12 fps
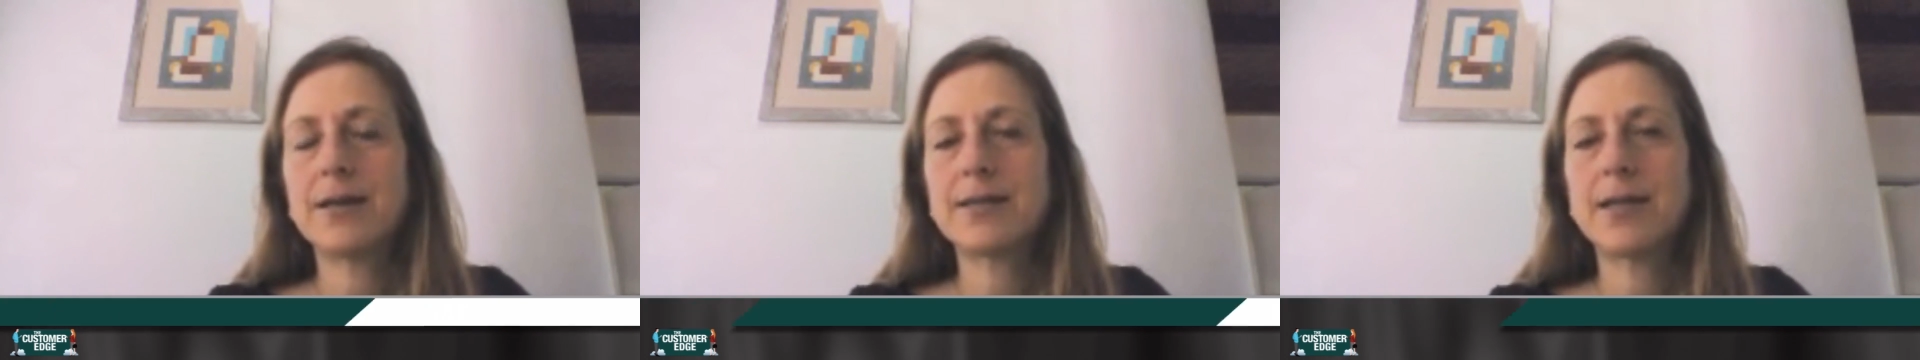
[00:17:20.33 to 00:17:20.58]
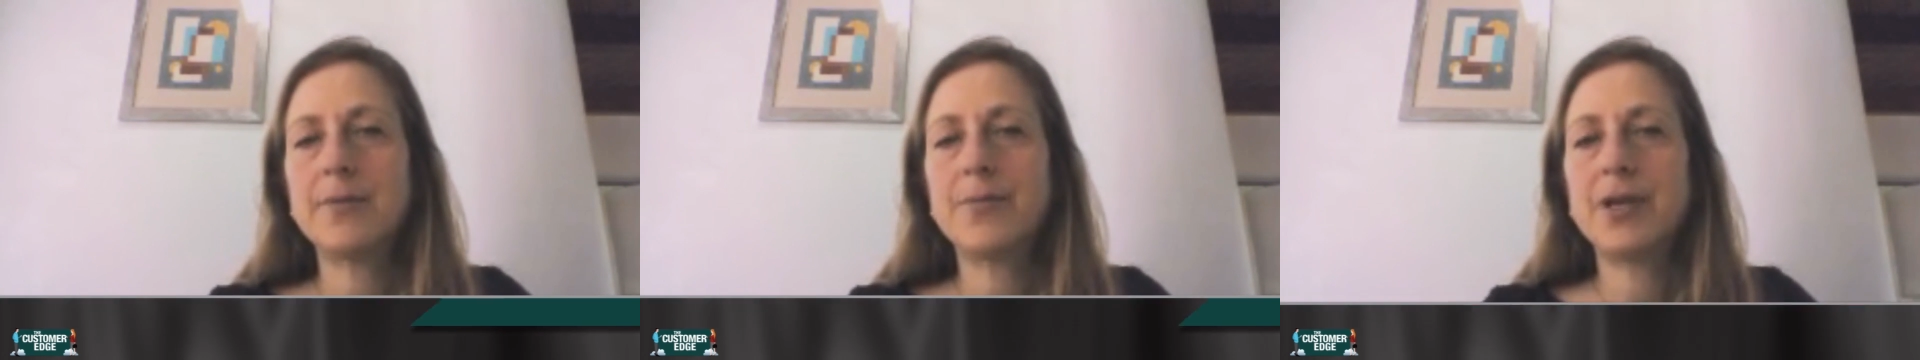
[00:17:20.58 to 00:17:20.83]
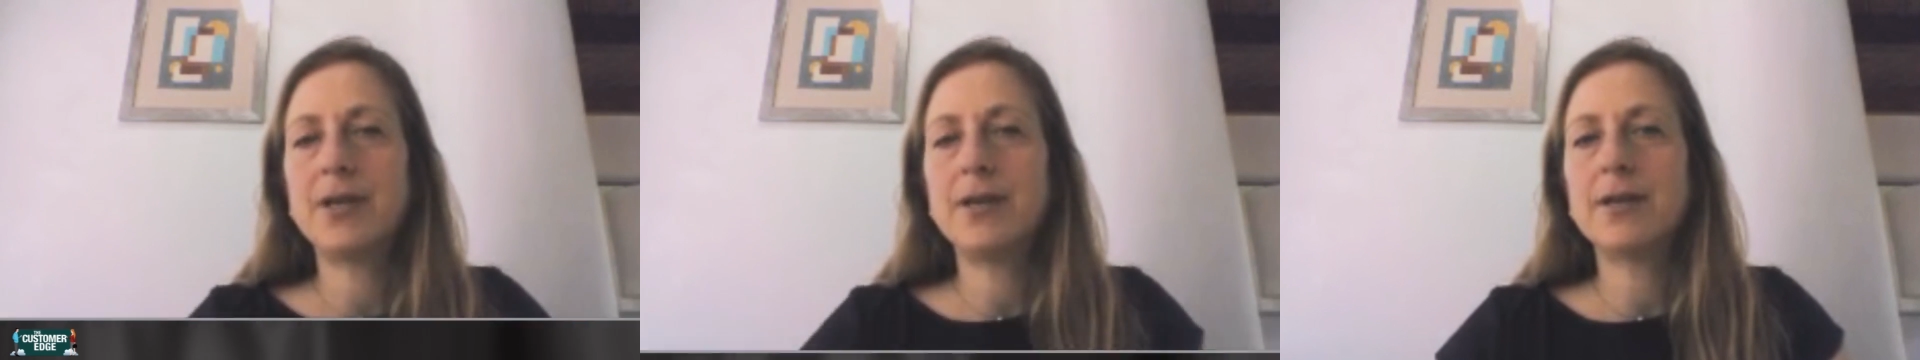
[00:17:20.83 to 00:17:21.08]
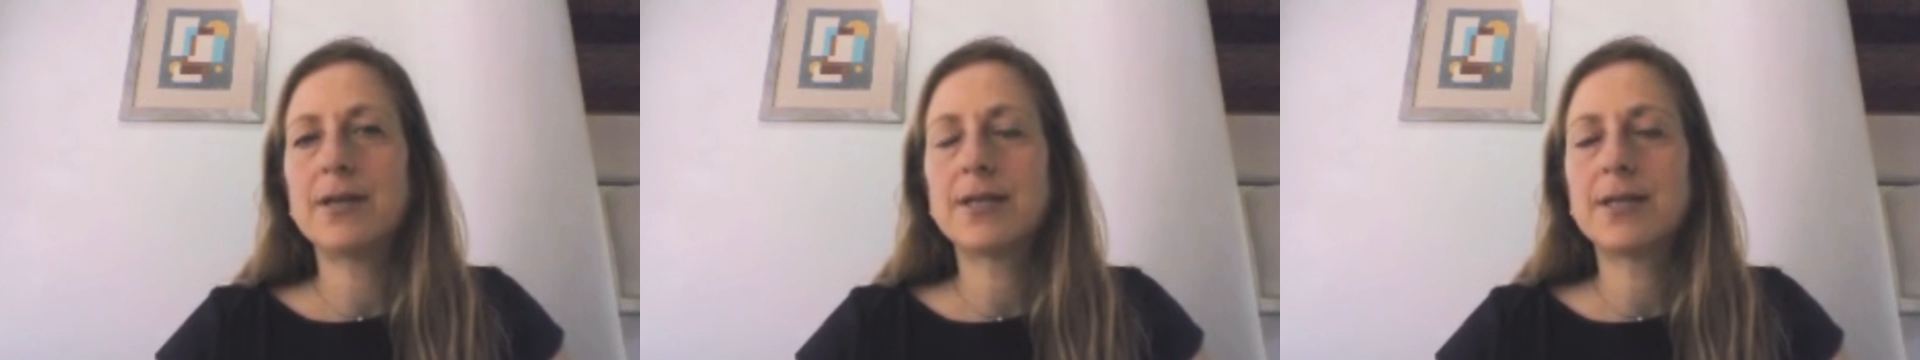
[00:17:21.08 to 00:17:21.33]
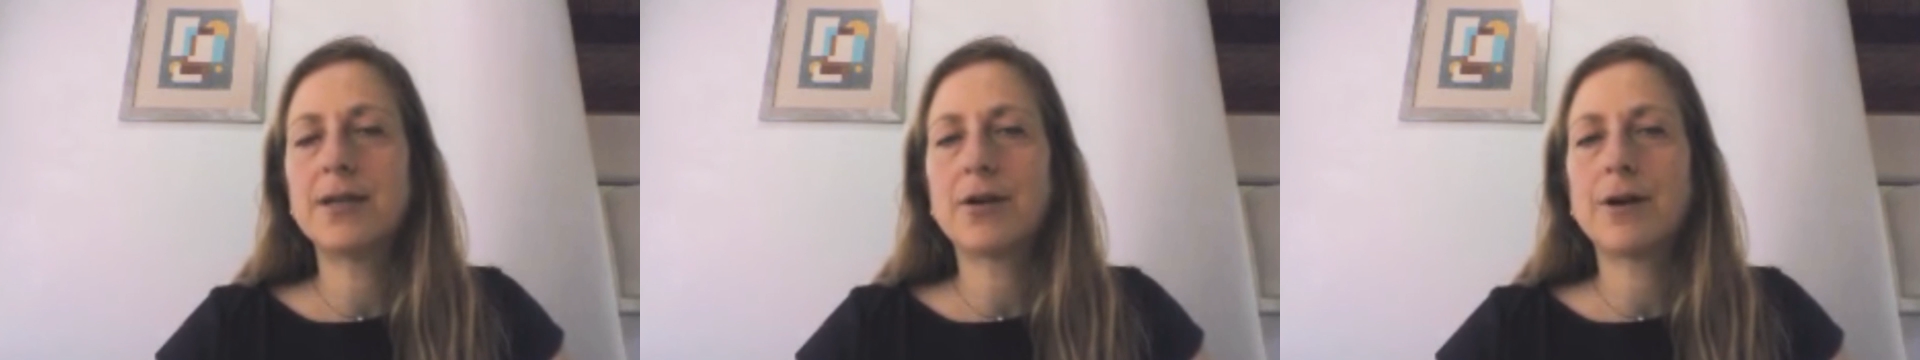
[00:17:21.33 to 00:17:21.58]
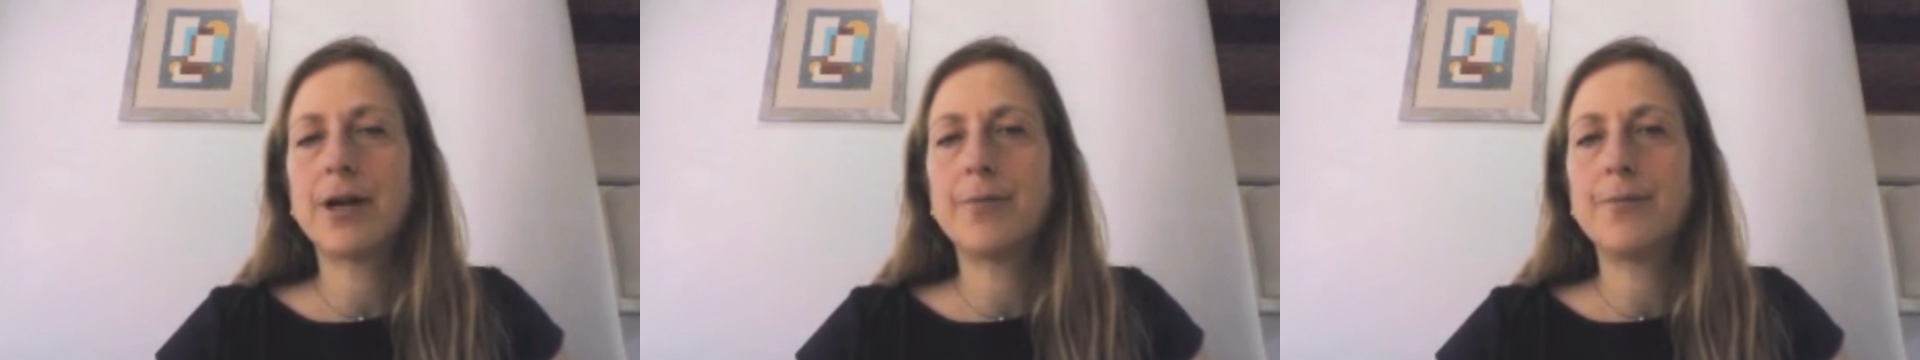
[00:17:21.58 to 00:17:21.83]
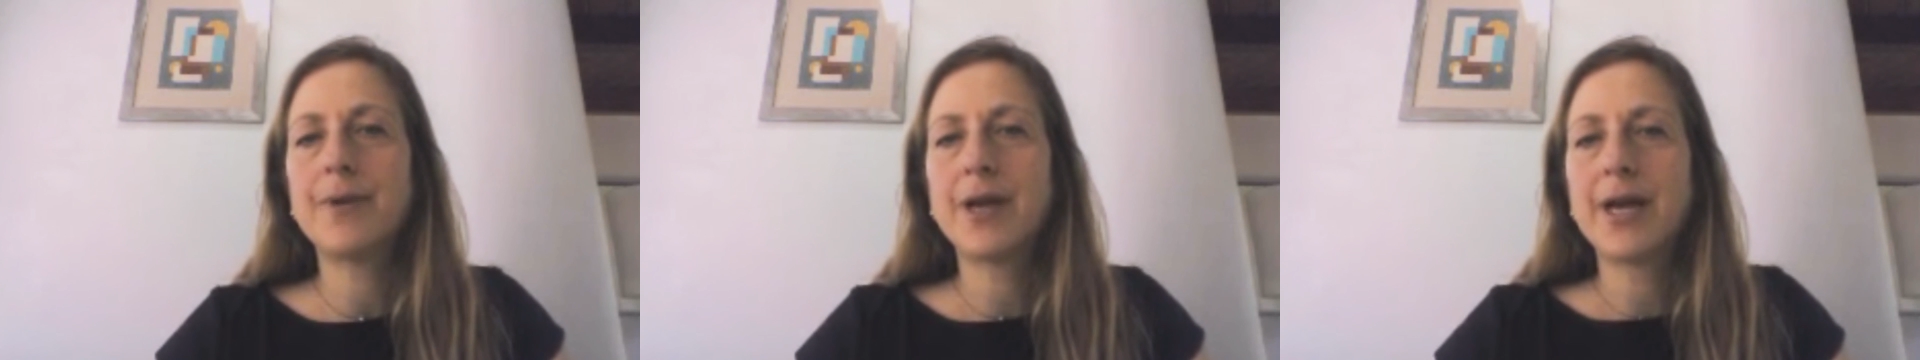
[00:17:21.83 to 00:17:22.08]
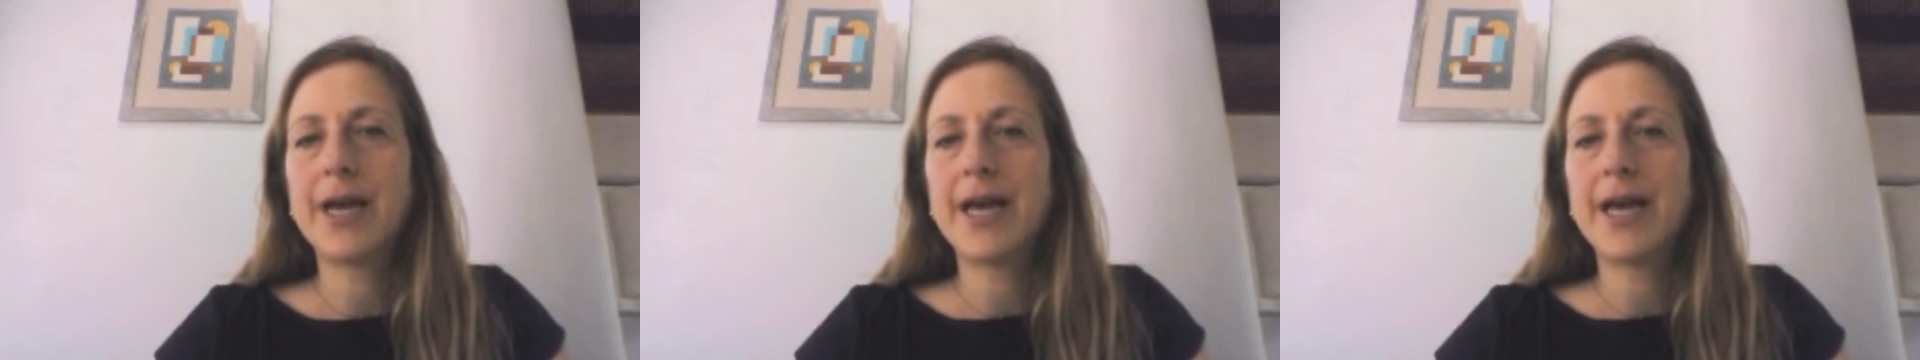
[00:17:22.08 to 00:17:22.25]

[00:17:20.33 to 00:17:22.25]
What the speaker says: SAP CRM.